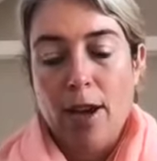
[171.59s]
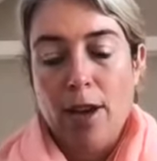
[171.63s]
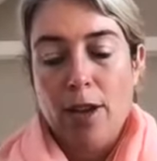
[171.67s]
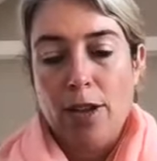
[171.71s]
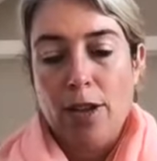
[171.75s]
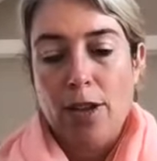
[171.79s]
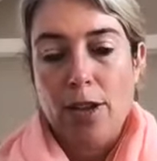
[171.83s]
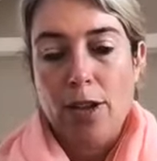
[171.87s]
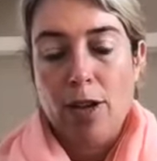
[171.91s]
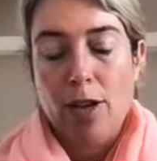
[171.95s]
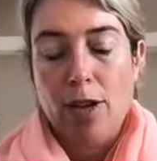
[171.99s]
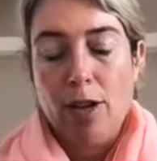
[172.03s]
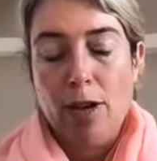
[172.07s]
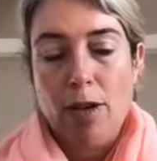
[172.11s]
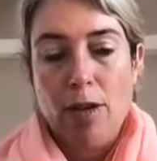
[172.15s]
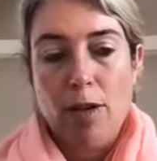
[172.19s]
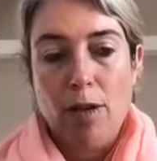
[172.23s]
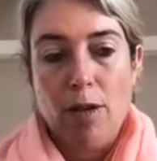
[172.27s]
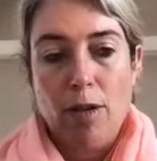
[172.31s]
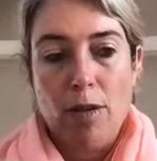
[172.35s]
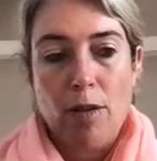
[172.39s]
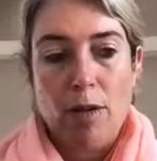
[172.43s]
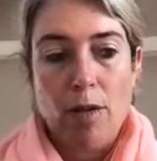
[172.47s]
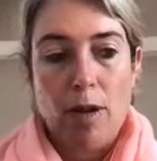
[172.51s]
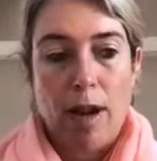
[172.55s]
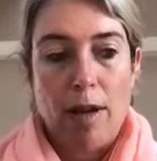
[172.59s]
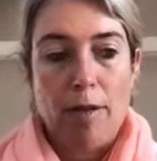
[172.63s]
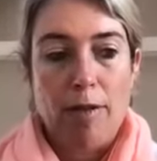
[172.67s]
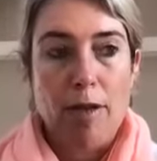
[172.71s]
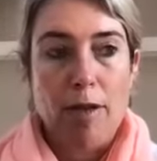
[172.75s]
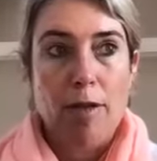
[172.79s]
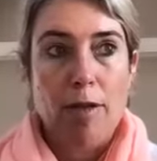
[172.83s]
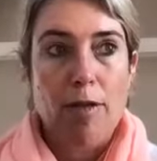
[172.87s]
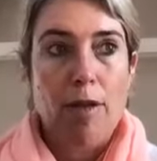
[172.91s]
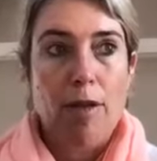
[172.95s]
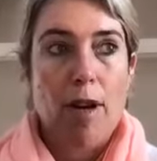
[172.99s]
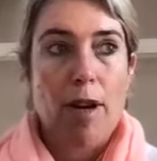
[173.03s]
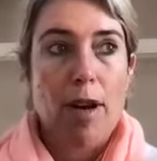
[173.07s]
So if
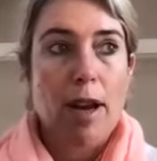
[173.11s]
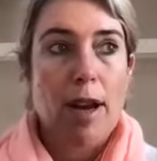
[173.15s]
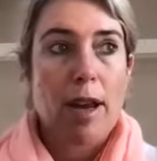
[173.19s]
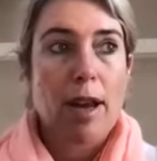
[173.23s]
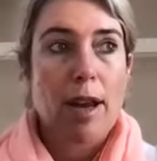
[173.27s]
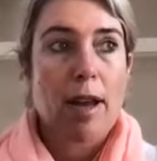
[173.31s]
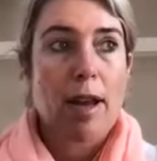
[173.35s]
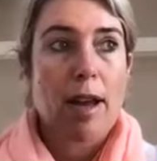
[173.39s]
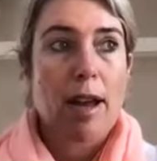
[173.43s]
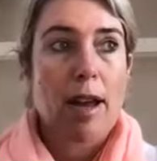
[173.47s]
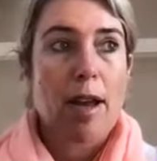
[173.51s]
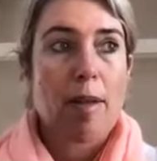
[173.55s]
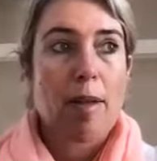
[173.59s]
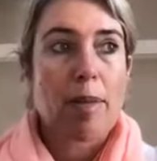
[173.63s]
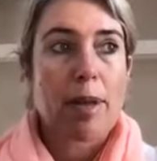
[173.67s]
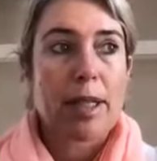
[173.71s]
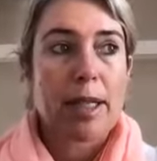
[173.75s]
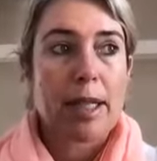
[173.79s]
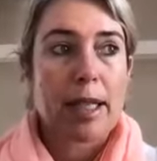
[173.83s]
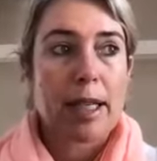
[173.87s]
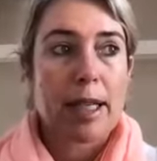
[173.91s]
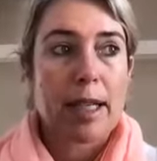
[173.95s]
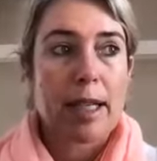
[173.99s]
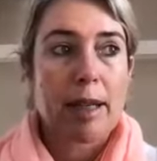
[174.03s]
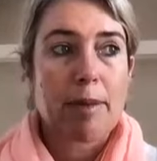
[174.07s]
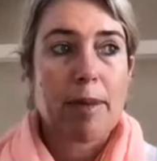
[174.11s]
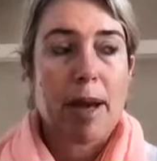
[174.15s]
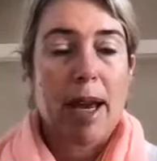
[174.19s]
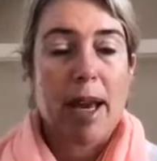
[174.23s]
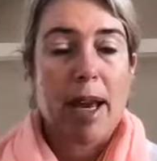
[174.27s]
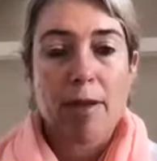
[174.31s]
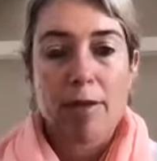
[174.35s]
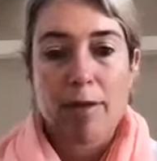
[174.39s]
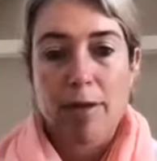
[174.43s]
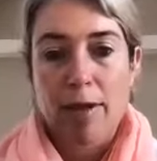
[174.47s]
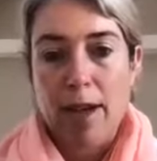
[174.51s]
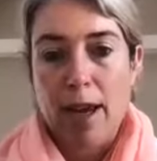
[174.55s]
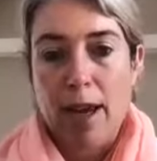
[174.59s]
you've got a particularly
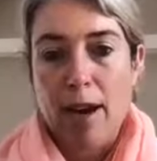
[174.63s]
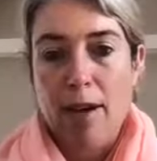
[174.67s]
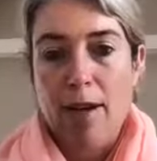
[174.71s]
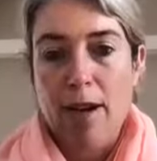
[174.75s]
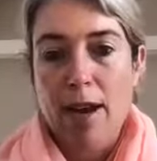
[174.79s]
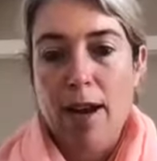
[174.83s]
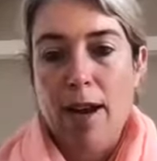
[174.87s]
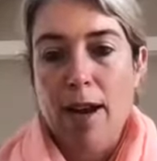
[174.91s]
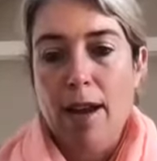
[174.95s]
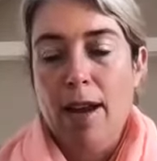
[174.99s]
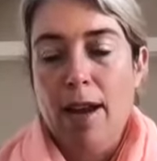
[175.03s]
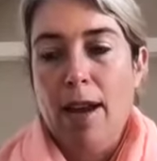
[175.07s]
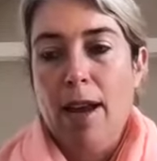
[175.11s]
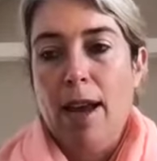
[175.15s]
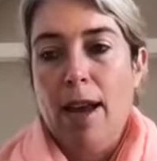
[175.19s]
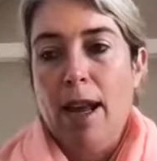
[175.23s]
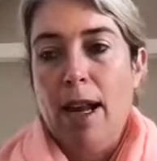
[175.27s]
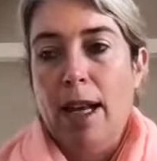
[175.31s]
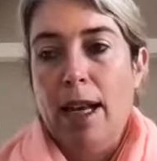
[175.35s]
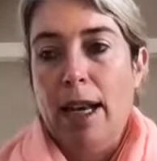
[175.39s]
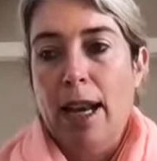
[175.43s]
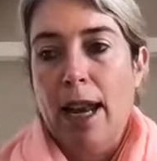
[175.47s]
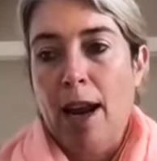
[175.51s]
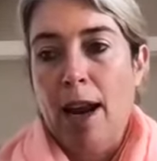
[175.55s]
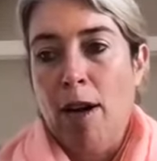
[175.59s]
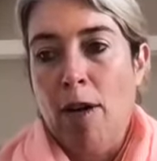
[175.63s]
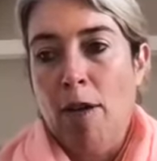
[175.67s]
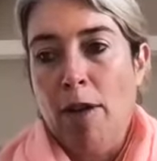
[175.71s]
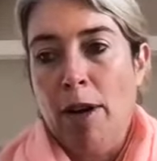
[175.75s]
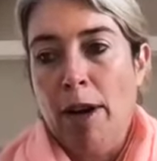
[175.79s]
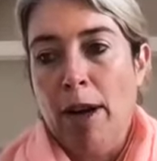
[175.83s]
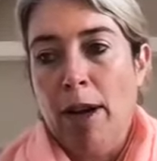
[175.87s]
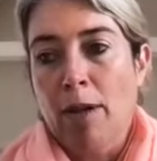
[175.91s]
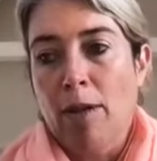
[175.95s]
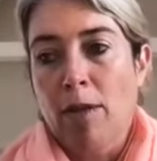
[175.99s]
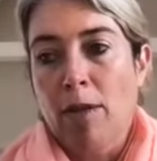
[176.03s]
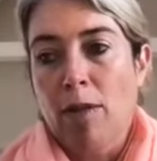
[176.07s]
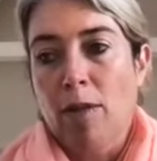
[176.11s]
painful area,
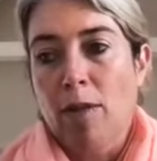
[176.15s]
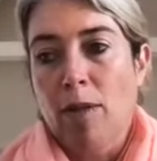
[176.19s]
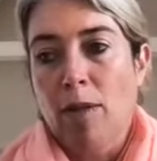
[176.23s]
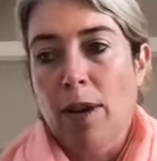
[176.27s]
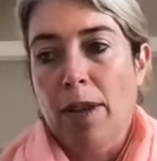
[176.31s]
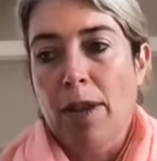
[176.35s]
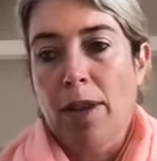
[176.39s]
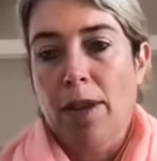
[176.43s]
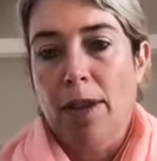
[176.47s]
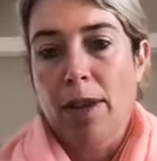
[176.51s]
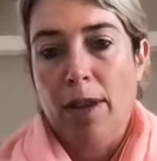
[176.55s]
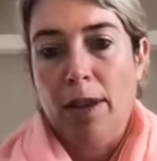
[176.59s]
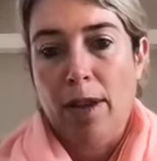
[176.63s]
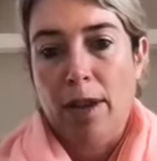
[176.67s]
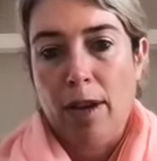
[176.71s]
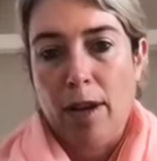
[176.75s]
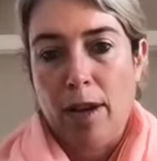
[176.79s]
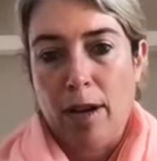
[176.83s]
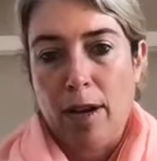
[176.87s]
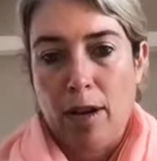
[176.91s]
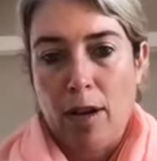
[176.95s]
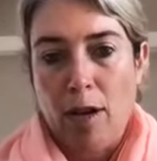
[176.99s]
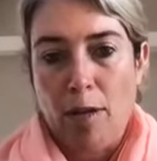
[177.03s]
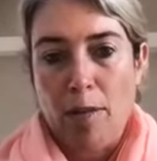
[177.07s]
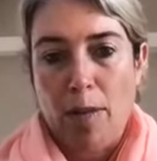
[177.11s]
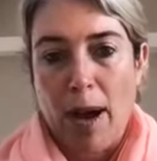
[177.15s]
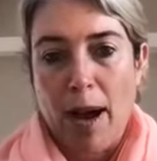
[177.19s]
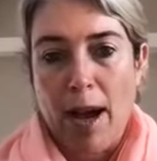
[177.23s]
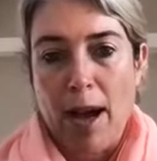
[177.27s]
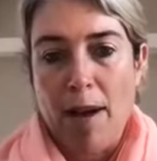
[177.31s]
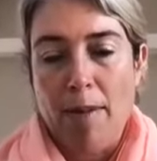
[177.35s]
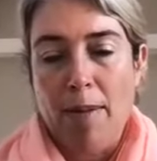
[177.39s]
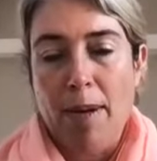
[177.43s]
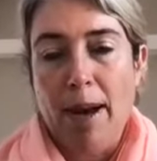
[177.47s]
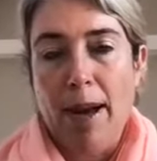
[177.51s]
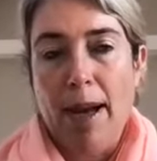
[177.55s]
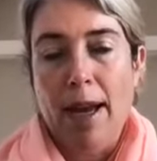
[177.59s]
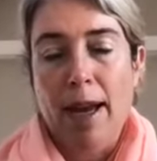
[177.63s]
layering with
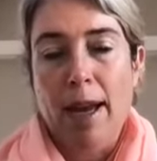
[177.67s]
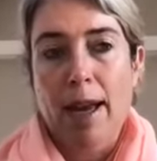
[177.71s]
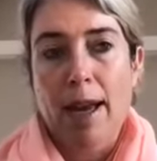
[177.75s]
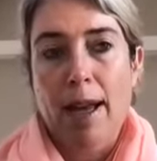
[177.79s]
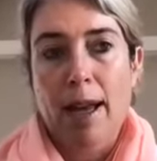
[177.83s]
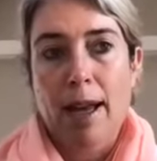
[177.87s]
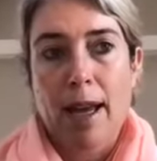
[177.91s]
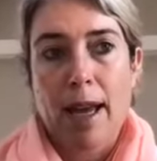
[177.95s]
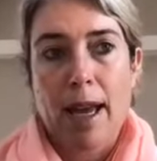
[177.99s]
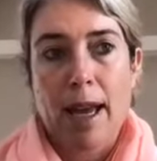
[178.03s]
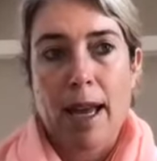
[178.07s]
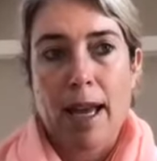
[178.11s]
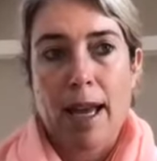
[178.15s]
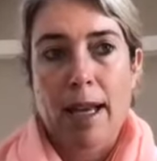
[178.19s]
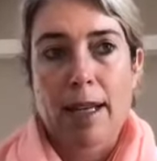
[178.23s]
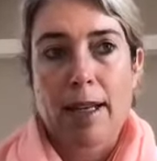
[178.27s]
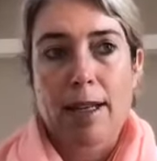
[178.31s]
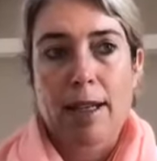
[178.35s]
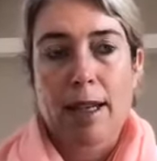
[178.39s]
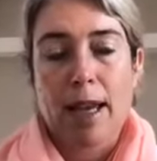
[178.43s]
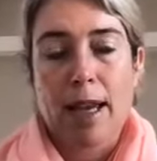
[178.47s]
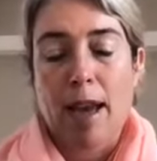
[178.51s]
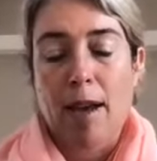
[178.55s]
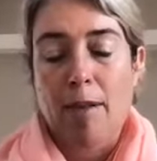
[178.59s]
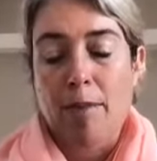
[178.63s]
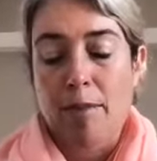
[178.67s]
Copaiba and